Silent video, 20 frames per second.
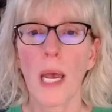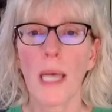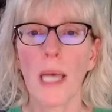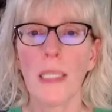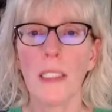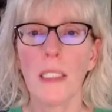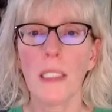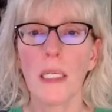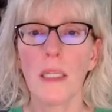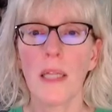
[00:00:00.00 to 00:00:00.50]
I
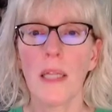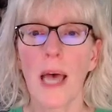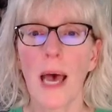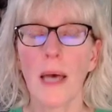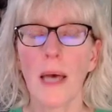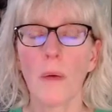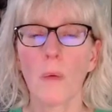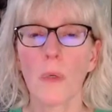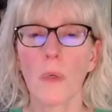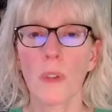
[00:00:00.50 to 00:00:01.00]
did
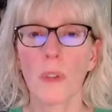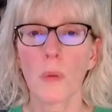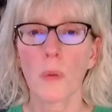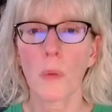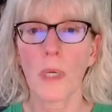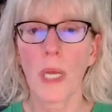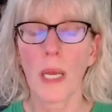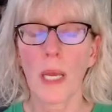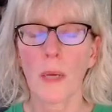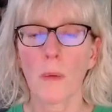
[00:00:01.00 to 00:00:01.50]
that was
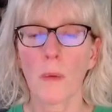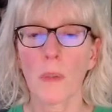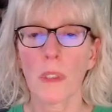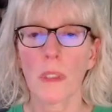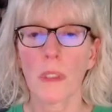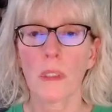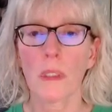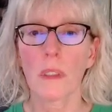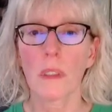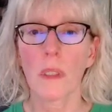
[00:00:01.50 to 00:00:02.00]
when I
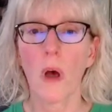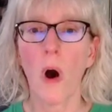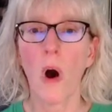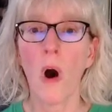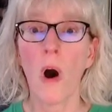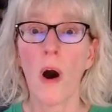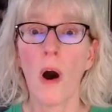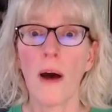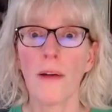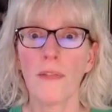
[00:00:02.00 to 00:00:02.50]
was
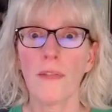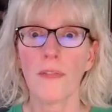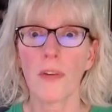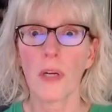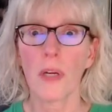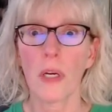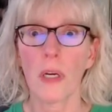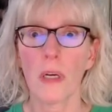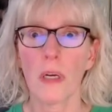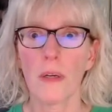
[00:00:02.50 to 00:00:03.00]
off
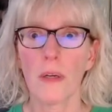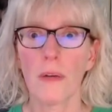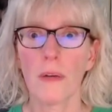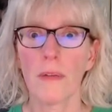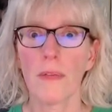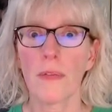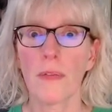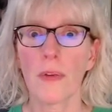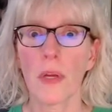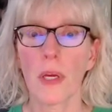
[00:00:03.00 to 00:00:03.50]

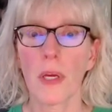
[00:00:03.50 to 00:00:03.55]
of,